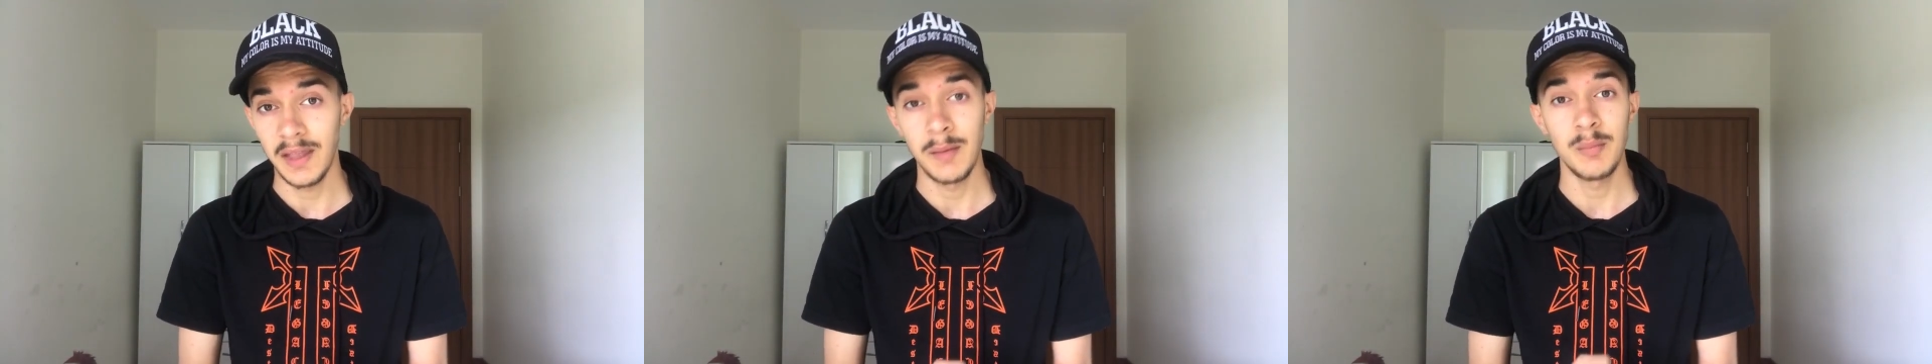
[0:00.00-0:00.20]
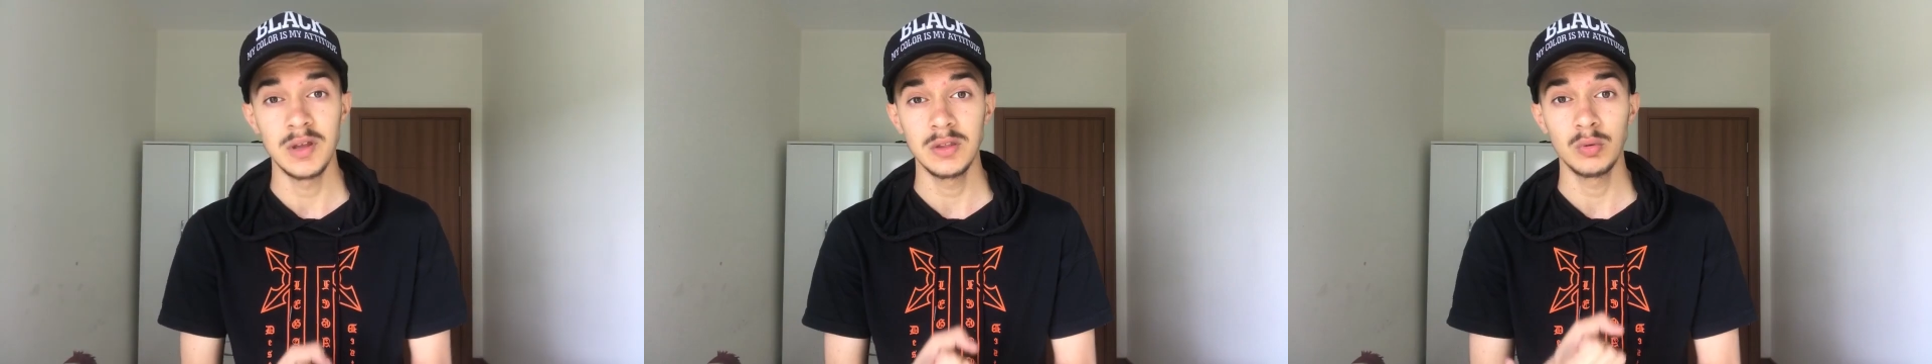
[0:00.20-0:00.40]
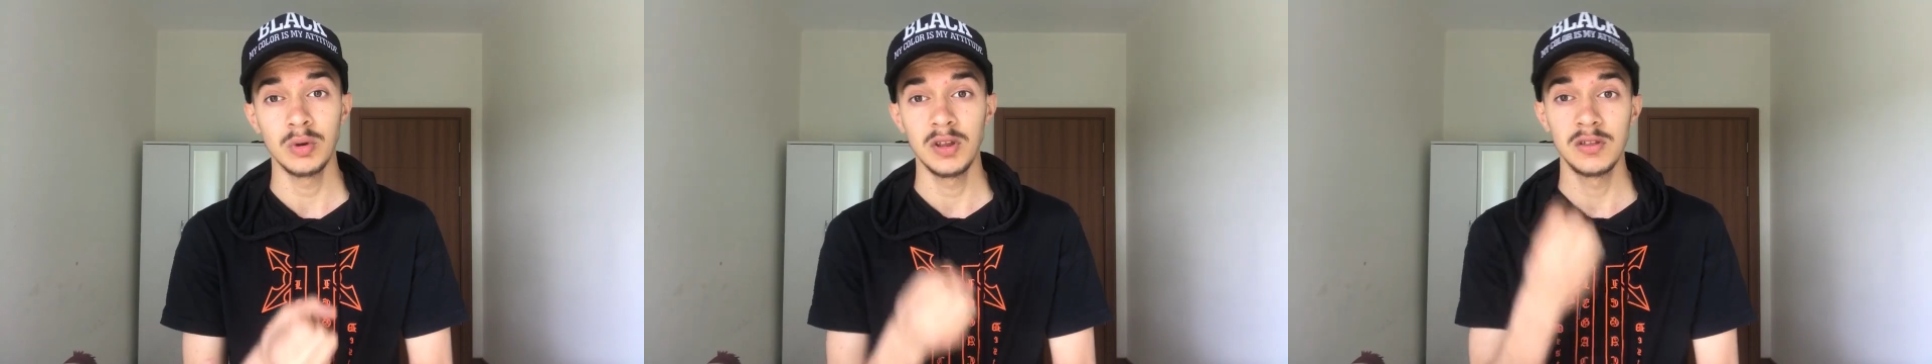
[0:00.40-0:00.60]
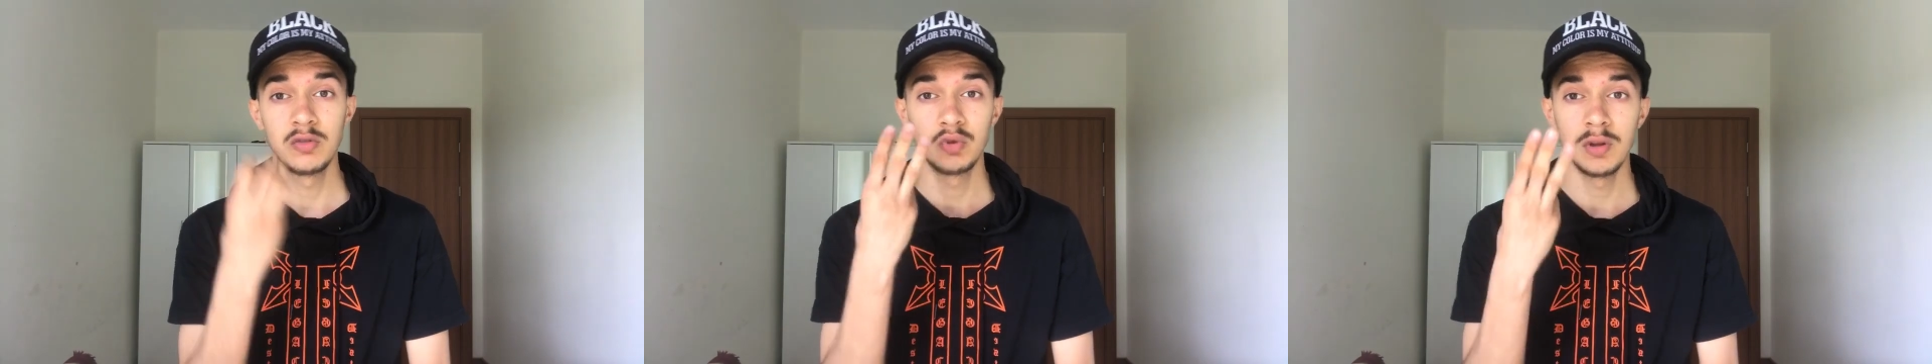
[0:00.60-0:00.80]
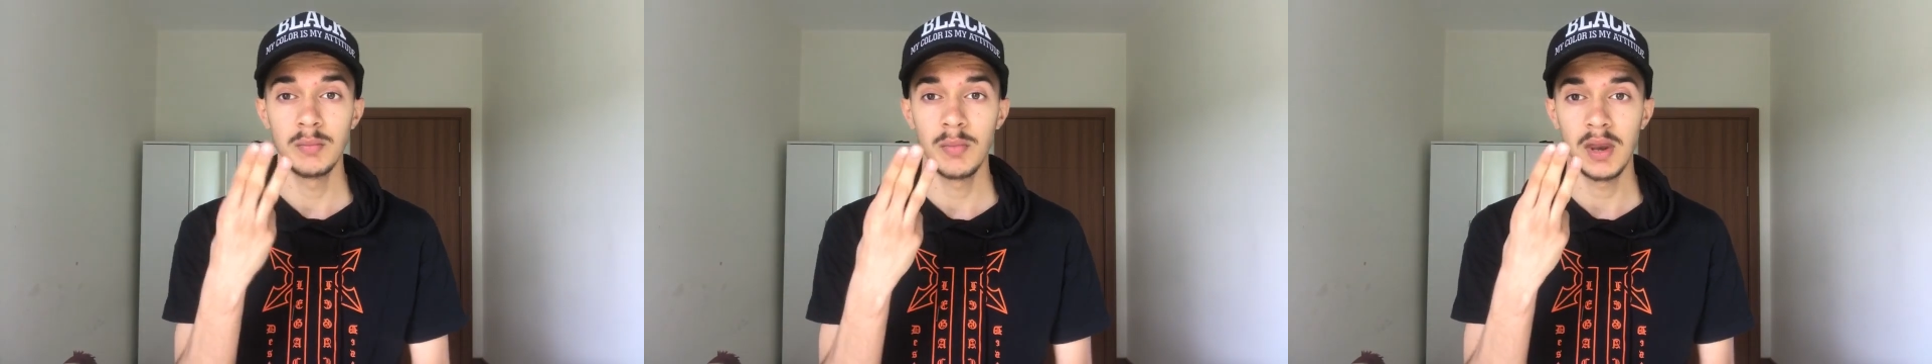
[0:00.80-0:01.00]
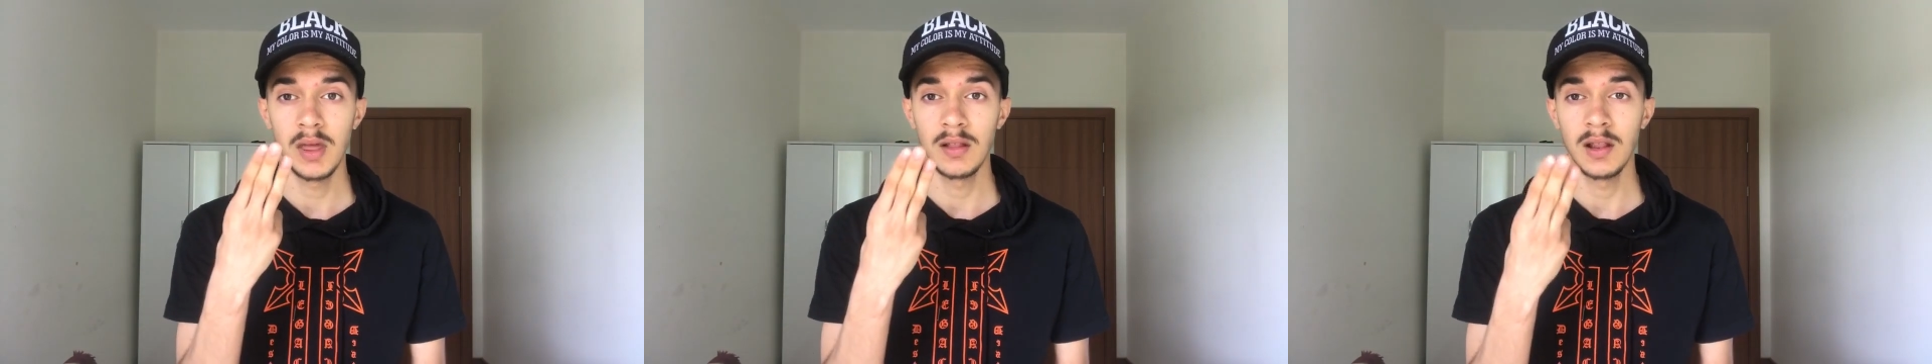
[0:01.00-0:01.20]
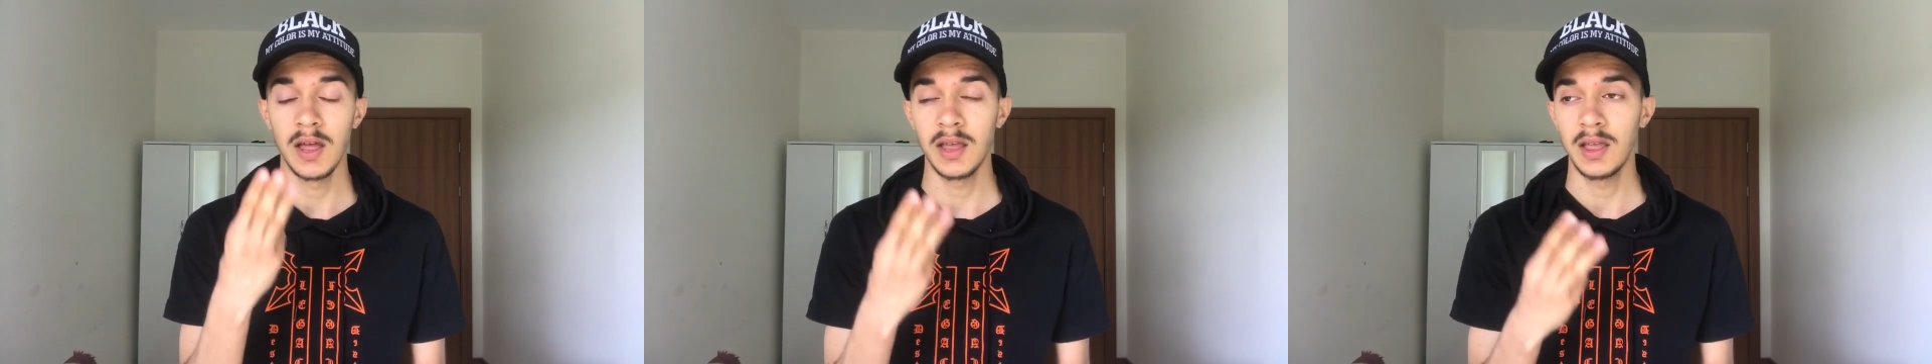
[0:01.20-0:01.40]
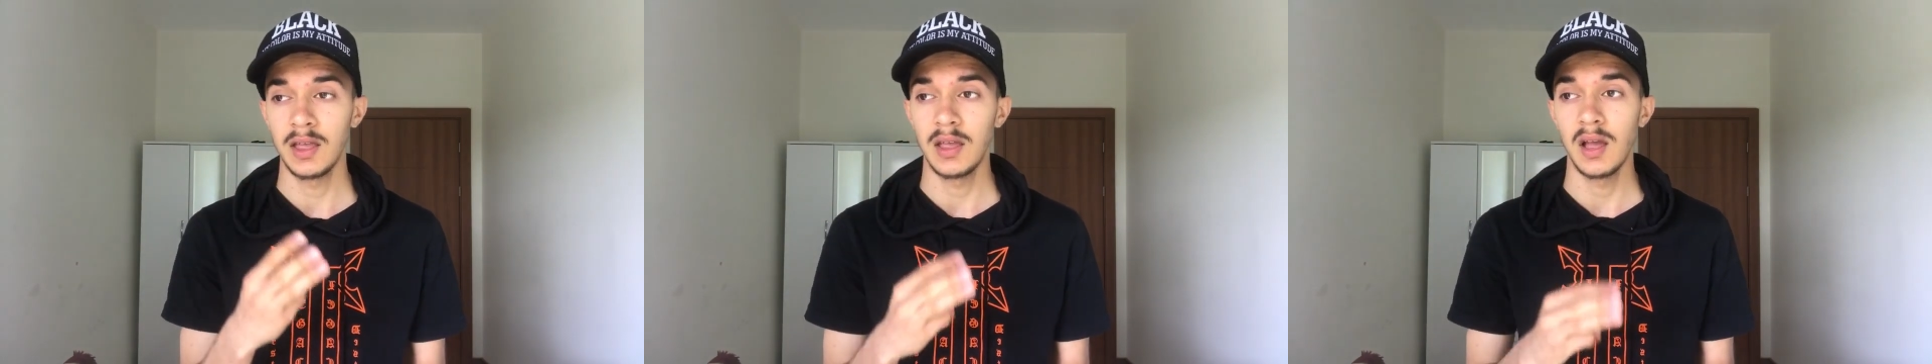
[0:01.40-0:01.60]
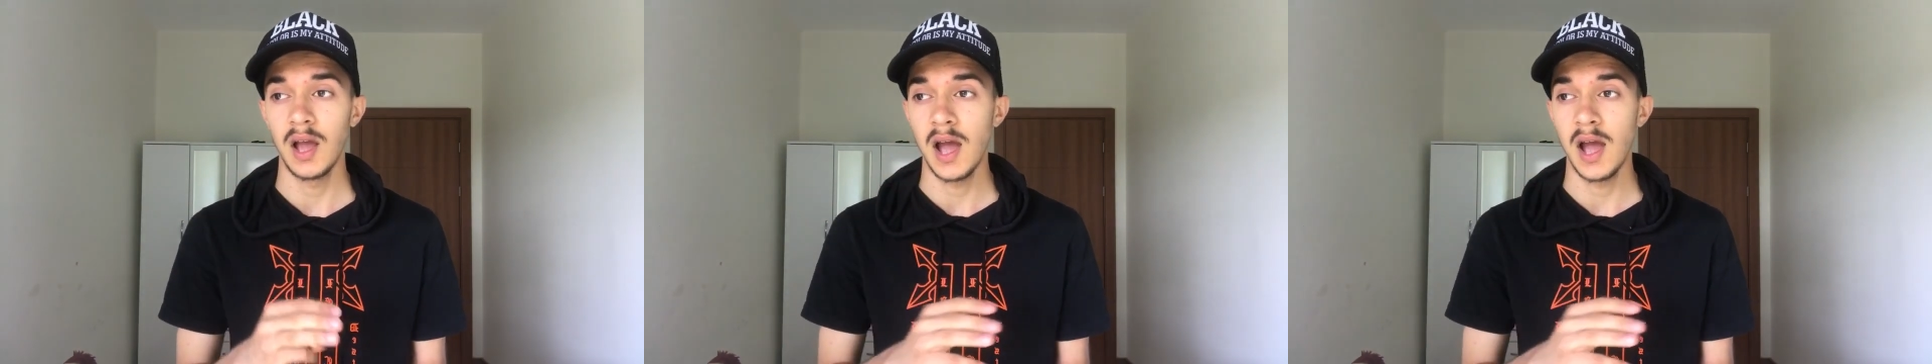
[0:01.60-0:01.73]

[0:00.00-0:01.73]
I made only three minutes. Like